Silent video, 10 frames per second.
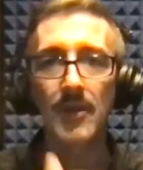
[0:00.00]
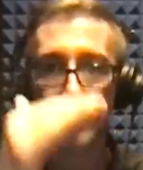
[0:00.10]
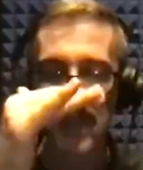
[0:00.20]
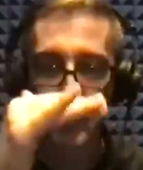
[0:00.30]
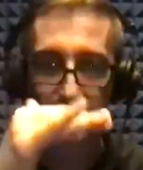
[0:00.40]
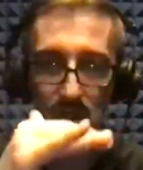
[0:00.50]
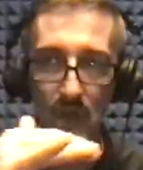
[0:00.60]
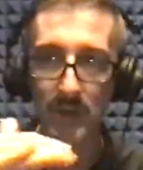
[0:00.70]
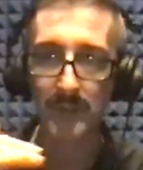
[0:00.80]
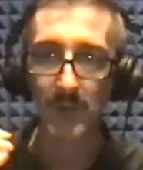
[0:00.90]
So then I add the
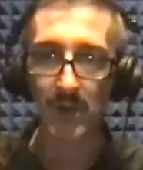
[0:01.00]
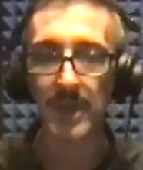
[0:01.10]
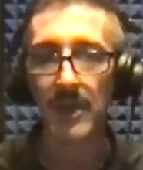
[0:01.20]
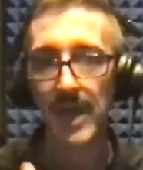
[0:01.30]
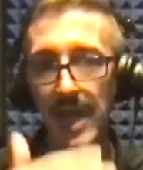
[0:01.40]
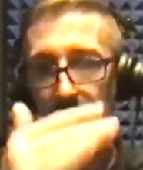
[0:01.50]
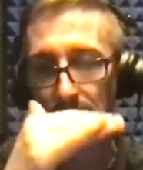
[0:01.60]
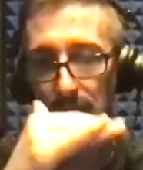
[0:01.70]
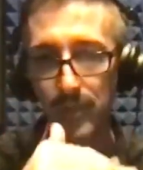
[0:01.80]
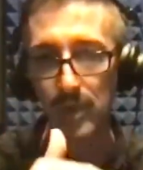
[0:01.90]
harmony part. Then I'll add
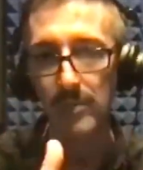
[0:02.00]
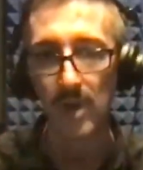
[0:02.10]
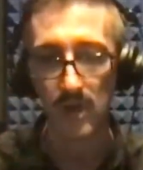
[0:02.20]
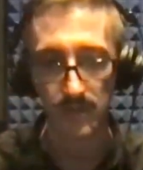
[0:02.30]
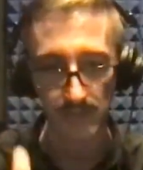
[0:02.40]
a third part.